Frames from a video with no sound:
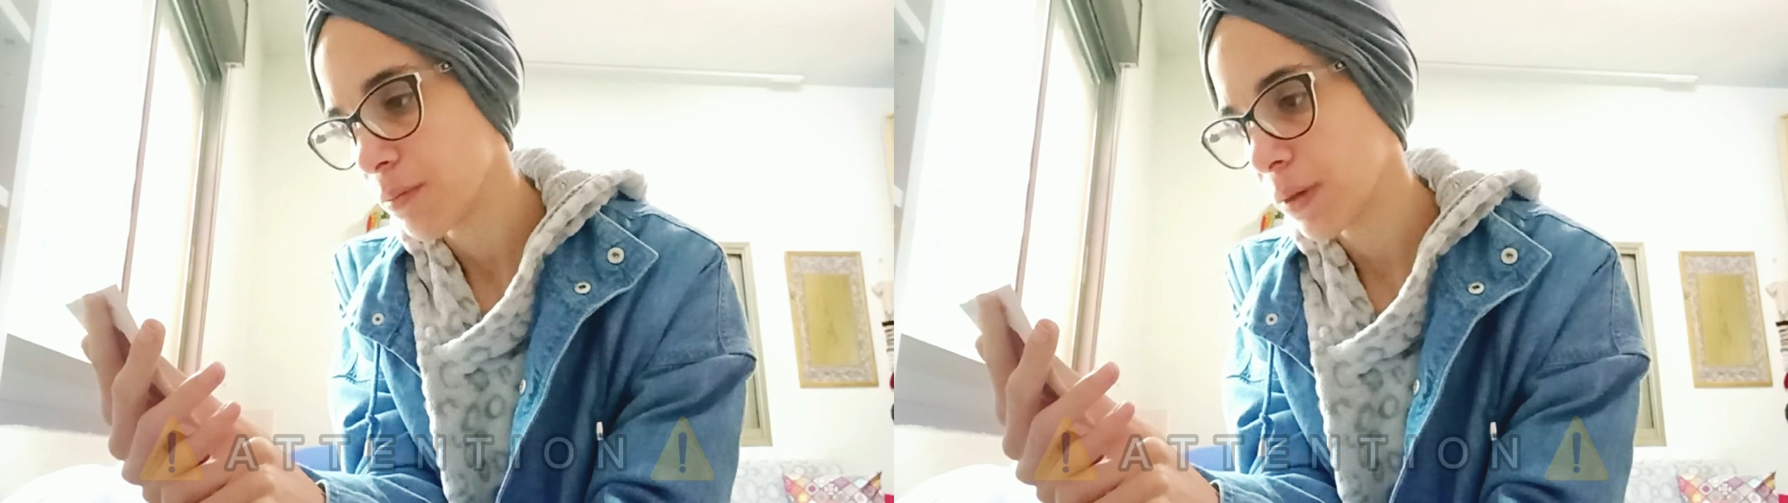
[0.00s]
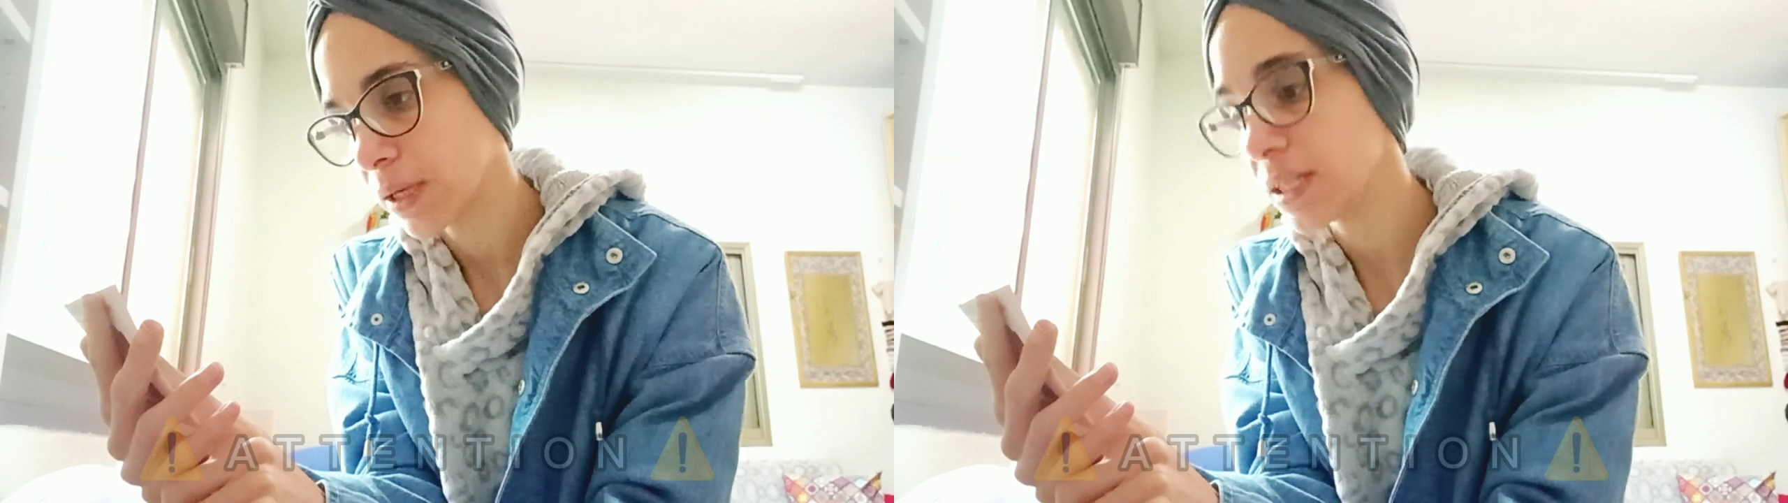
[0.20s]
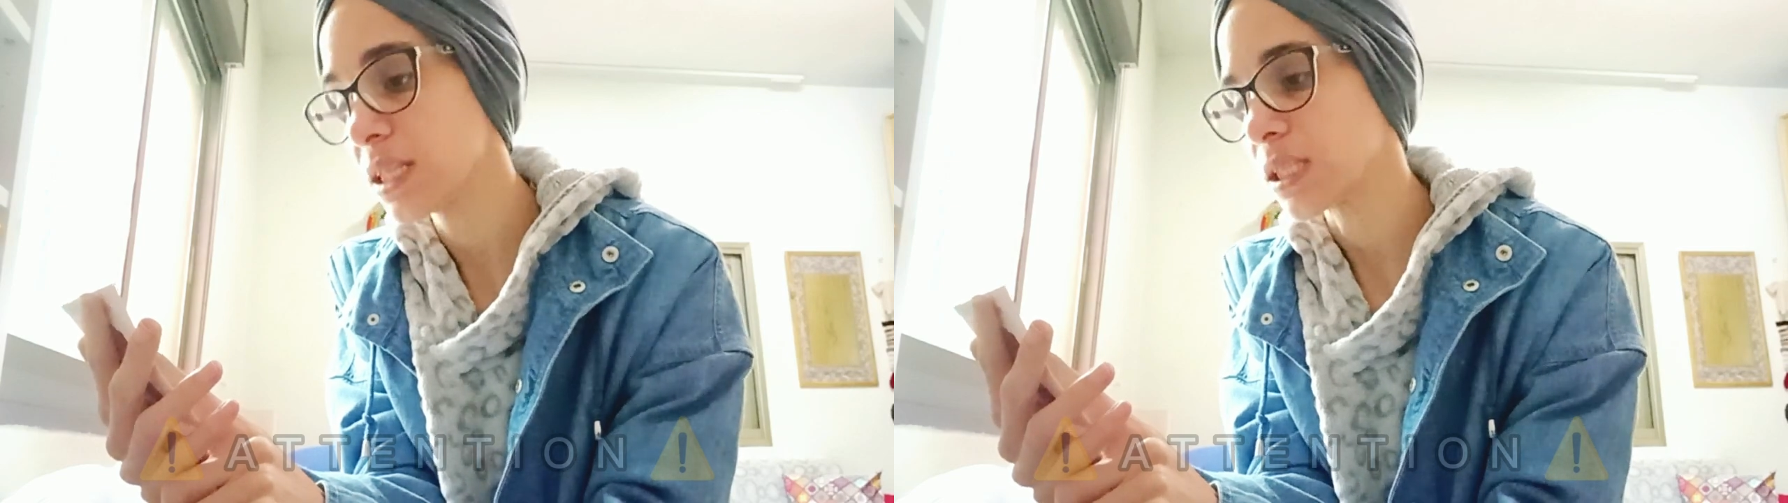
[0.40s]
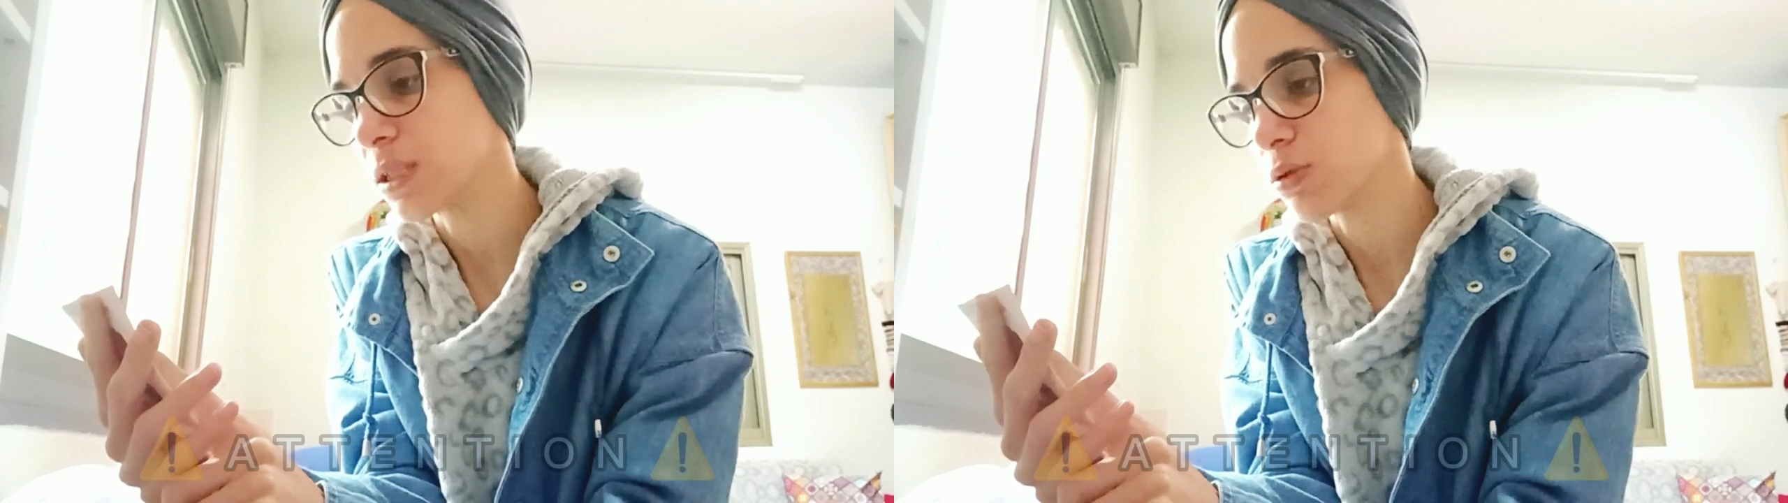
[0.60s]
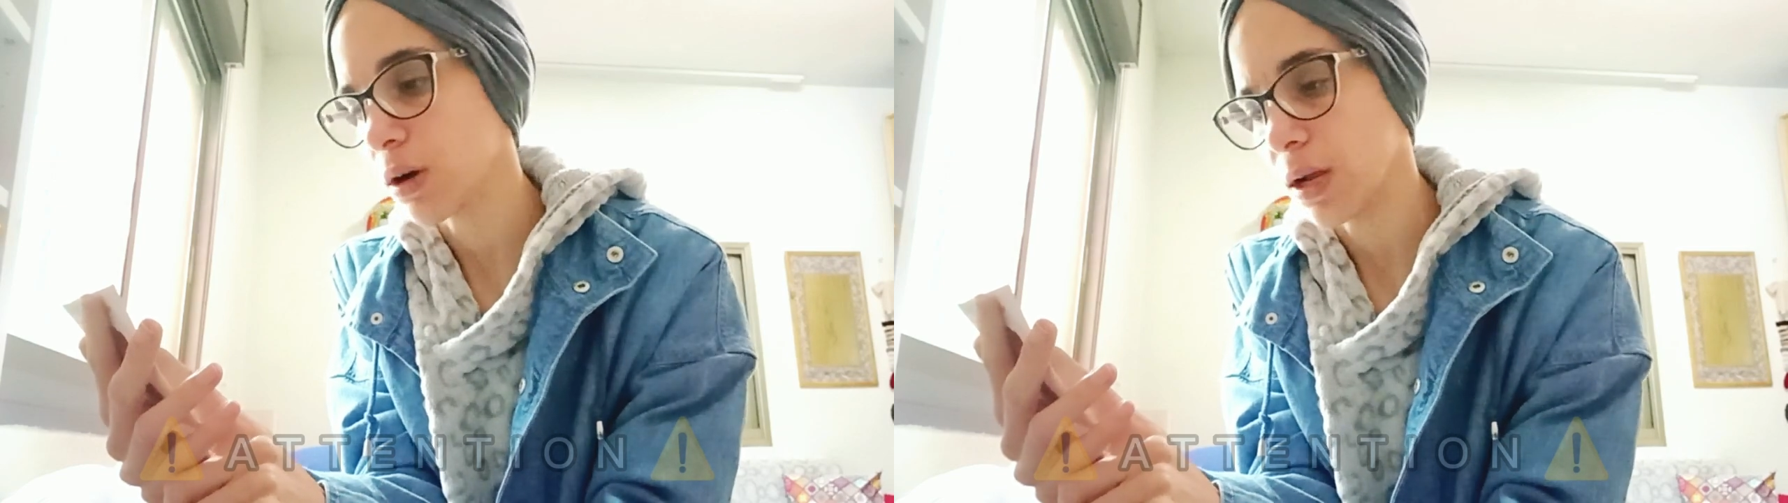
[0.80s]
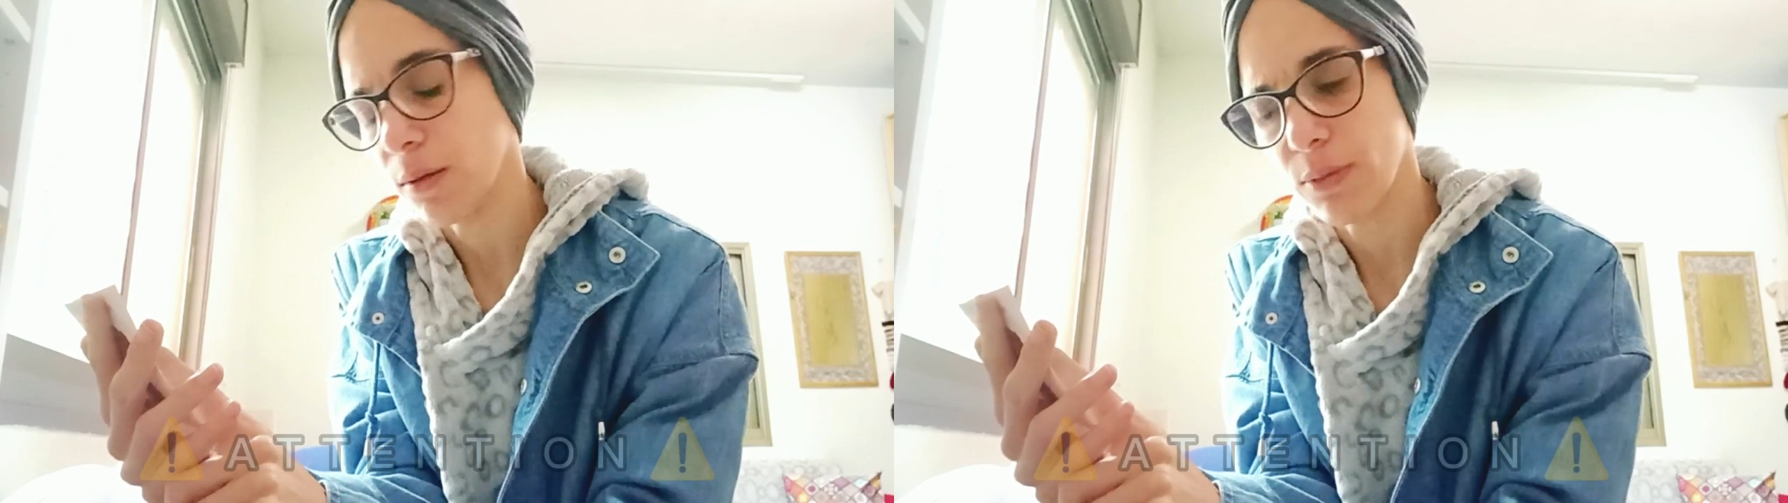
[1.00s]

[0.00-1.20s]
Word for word: Magnesium dry